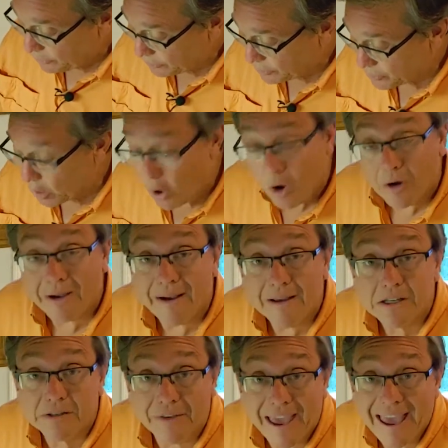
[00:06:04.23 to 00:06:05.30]
There's all
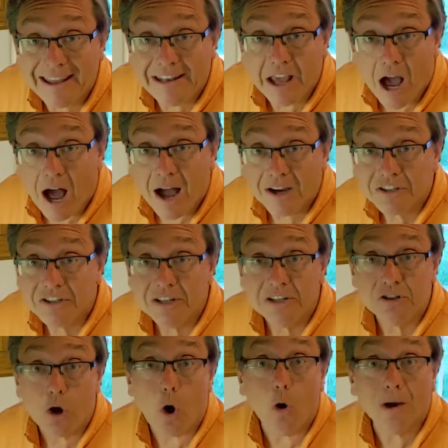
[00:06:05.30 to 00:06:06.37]
kinds of
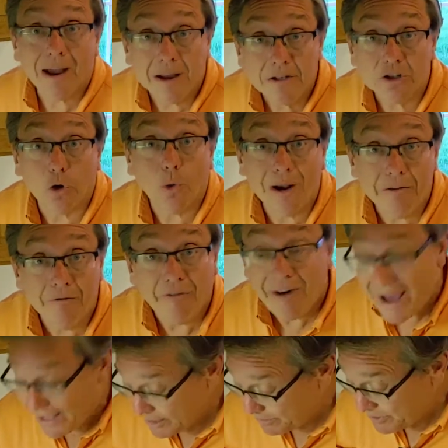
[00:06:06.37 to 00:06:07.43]
antioxidants, all kinds of great
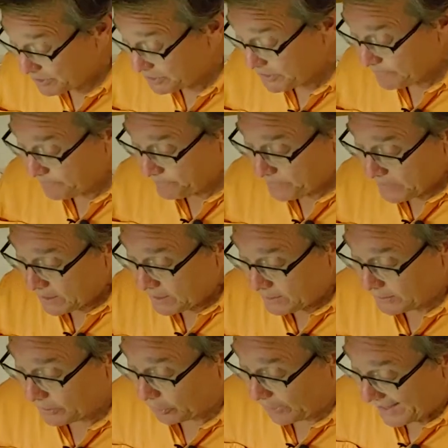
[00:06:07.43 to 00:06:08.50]
vitamins
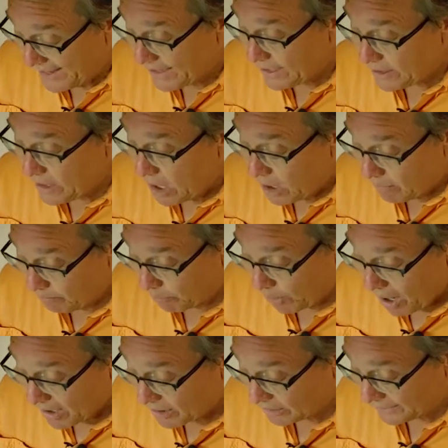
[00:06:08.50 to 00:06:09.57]
that are in
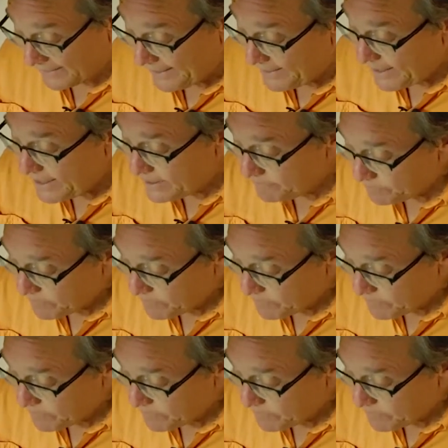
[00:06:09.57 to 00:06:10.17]
broccoli.